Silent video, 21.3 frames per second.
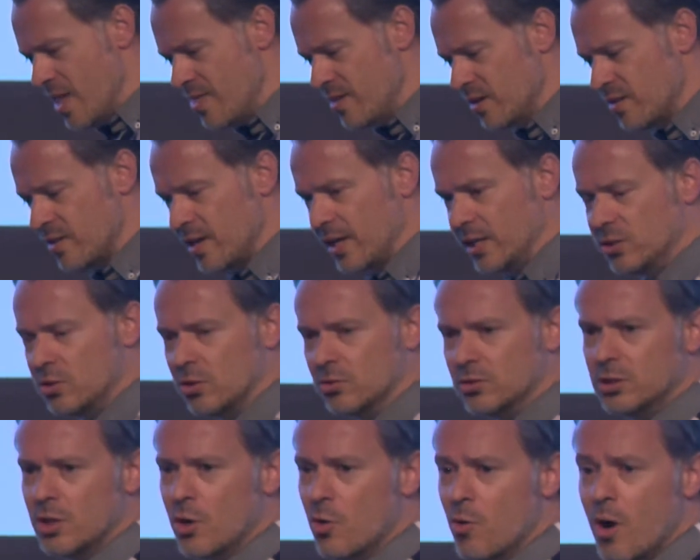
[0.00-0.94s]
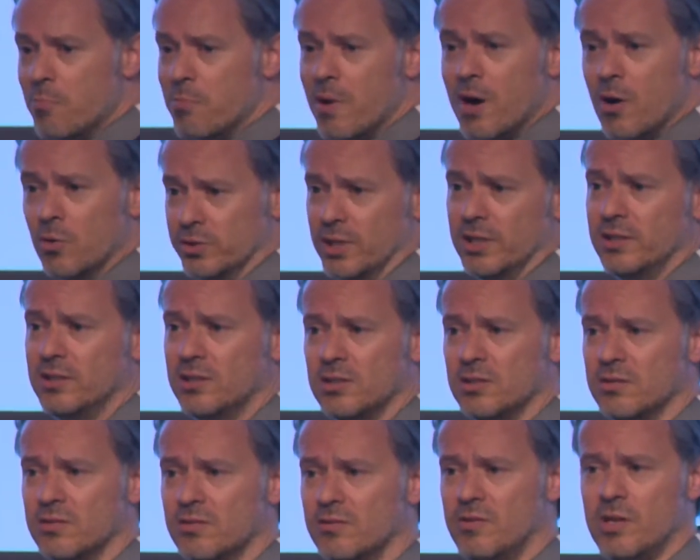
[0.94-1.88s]
they don't know about
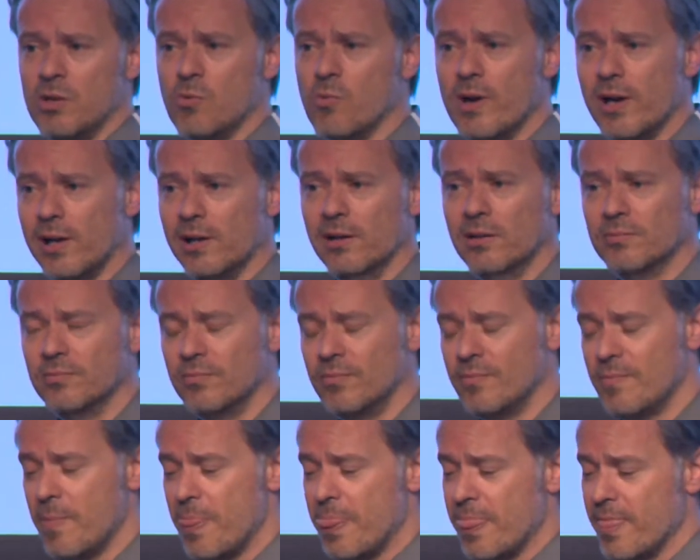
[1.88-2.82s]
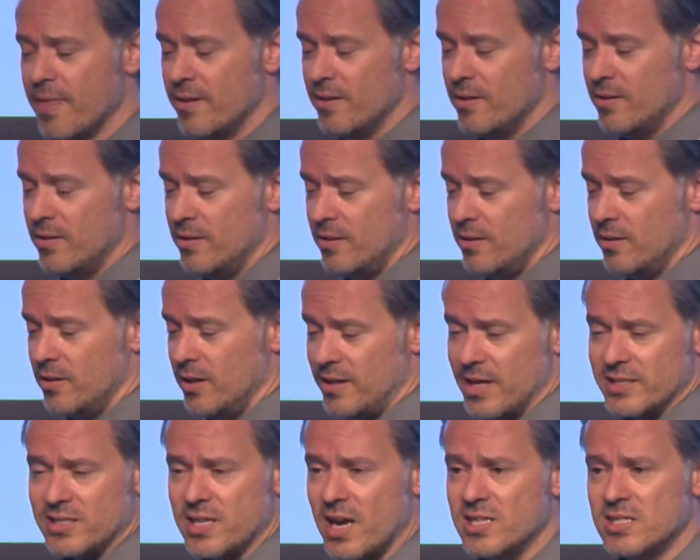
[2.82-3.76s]
it very well, and
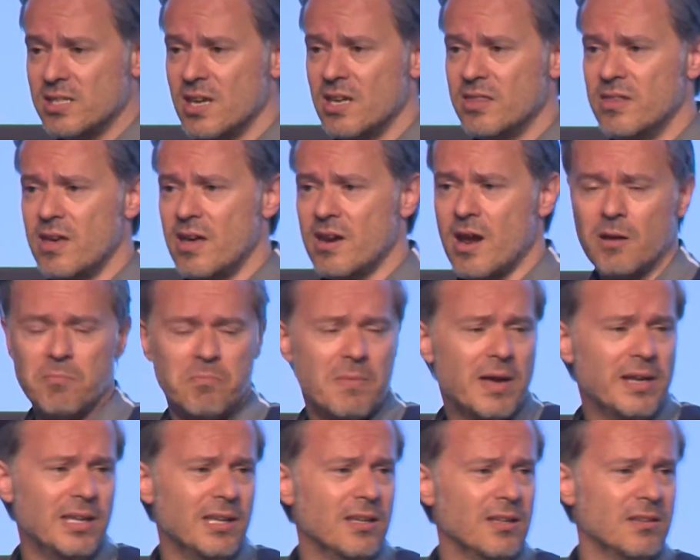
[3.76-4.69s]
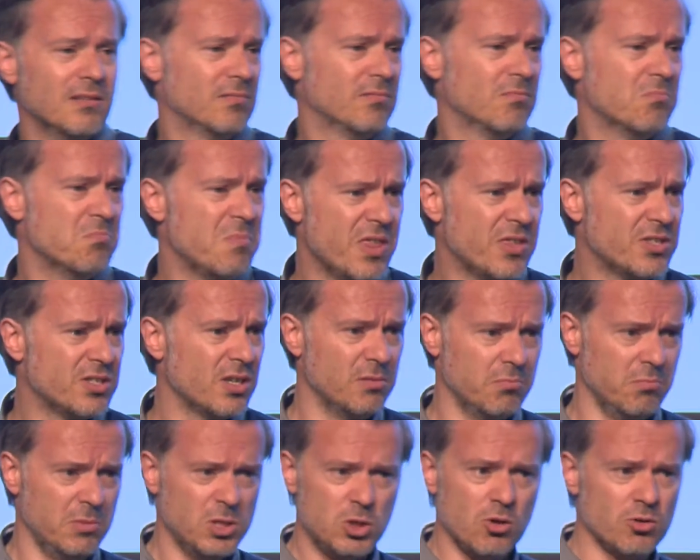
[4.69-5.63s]
as I said, there are many myths
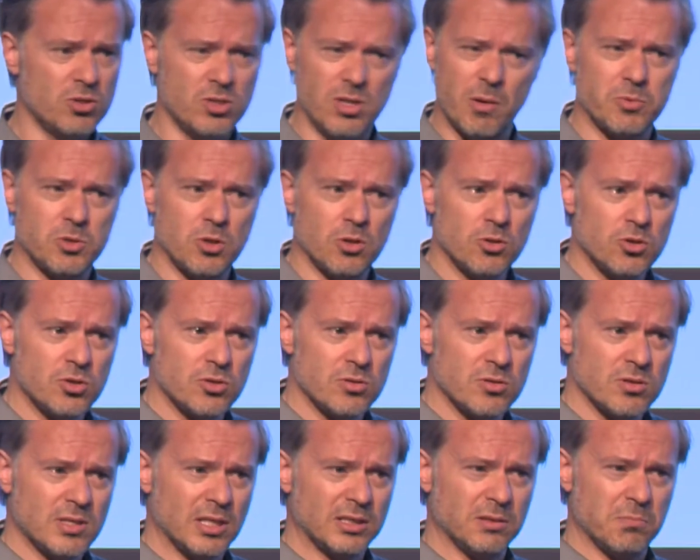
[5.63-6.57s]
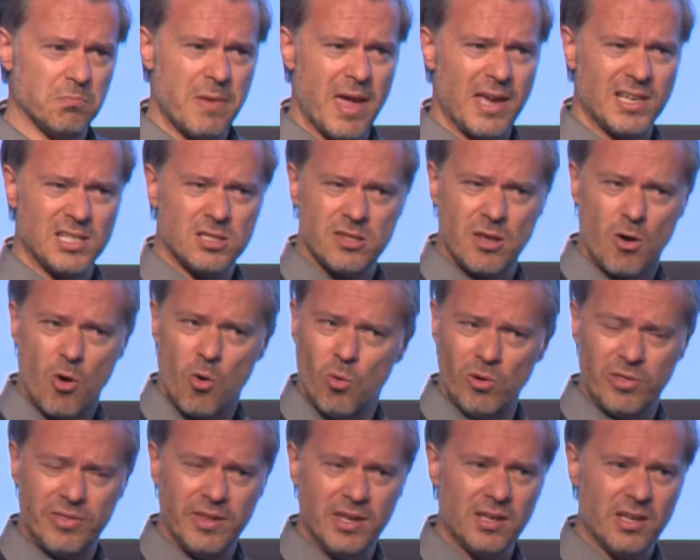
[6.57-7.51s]
and misconceptions that makes the whole
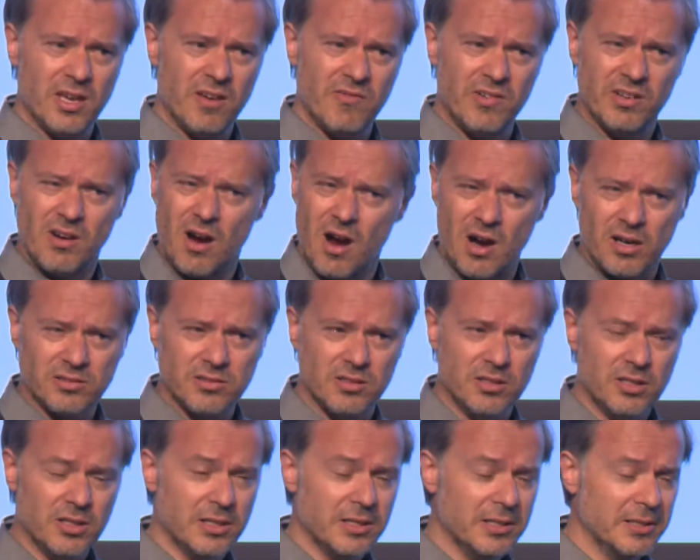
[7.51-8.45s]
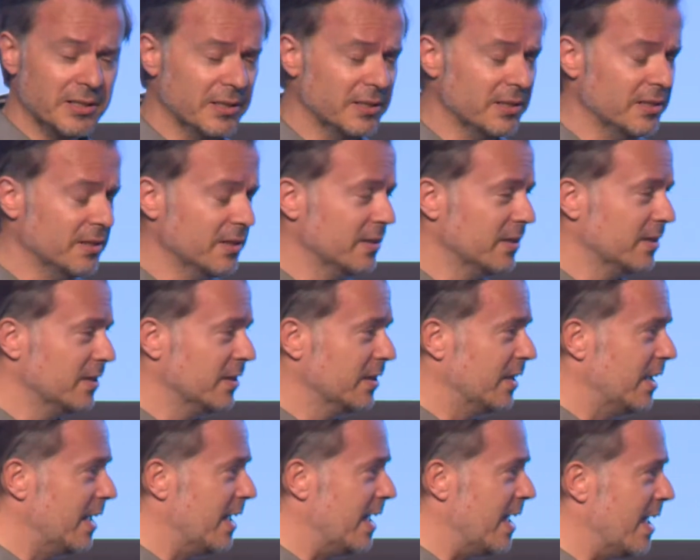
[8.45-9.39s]
thing even harder,
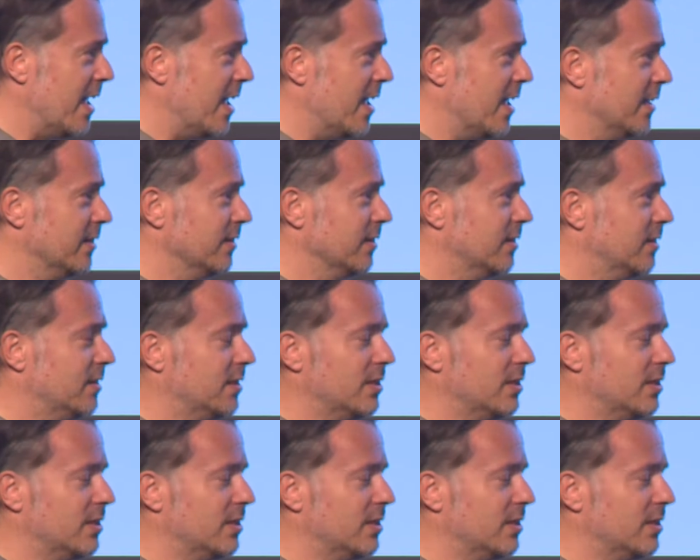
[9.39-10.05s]
and